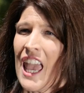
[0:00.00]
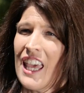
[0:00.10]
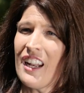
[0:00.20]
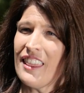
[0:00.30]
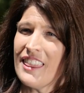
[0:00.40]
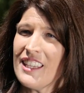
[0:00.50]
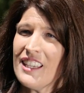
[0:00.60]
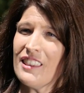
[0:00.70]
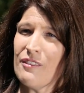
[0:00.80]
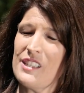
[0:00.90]
And I
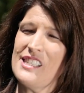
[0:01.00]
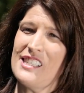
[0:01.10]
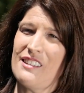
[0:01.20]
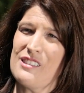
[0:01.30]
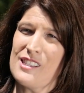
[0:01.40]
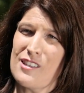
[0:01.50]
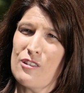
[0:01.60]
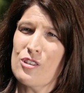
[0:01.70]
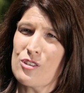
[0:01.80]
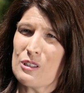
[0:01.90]
think the reason it was
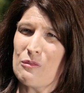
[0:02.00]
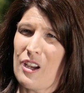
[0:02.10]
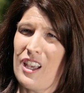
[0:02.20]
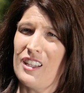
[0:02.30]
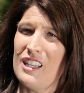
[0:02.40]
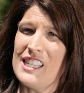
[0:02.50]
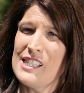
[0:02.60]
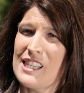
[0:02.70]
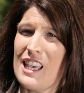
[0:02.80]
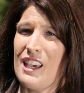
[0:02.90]
so short run
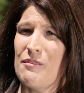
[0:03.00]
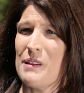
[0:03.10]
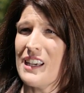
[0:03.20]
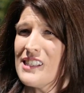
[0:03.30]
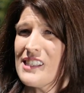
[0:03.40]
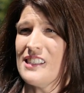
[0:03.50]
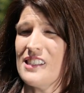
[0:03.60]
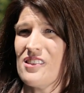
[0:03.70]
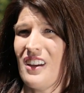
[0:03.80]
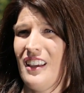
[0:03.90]
is that because in
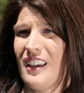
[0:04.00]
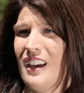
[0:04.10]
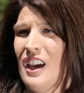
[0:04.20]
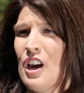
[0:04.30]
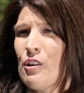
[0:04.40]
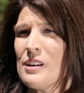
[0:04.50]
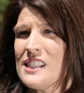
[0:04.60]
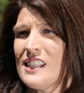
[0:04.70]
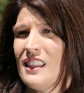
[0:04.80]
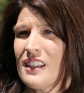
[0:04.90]
Australia, we
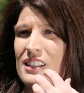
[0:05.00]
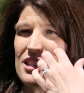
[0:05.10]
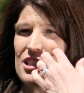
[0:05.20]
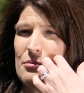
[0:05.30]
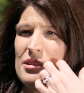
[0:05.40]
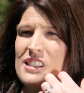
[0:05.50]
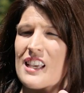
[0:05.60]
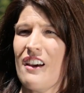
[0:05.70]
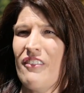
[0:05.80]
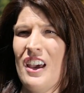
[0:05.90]
see that consumers
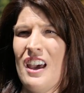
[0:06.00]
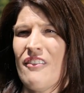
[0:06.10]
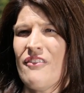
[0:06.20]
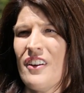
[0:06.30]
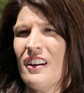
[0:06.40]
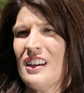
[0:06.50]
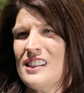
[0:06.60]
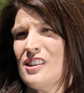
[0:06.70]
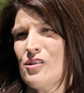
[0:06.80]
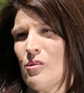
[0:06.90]
have very
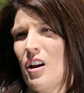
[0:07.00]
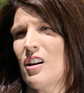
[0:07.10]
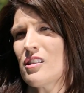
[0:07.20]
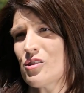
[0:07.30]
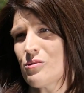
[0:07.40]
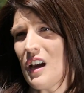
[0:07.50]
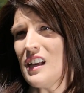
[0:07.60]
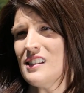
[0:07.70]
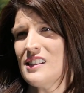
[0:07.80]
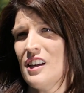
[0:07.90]
strong
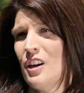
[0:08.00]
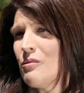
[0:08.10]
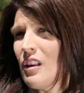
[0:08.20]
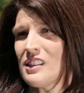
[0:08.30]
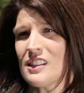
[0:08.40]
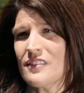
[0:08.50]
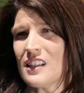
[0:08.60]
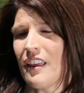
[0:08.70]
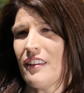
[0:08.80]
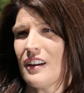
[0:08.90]
trust relative
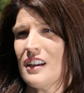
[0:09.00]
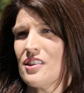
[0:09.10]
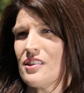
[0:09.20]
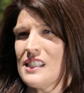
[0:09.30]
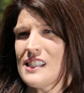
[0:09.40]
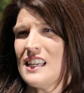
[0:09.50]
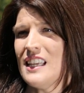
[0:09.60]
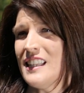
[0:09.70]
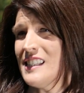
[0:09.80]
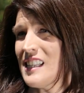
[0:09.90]
to other countries
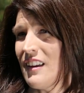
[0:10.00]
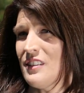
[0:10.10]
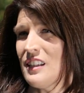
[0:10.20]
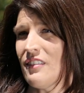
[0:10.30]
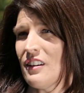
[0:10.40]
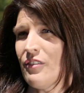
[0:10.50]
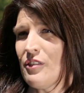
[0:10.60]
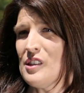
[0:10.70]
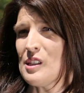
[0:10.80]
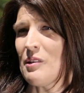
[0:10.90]
in the safety of their
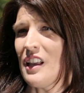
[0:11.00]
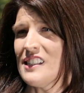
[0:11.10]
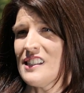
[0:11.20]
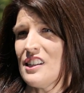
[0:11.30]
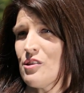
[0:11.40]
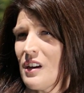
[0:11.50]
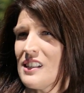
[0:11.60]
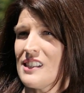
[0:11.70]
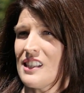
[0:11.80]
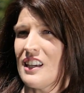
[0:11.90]
food supplies. They
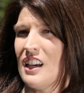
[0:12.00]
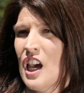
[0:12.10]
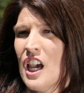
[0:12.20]
trust that,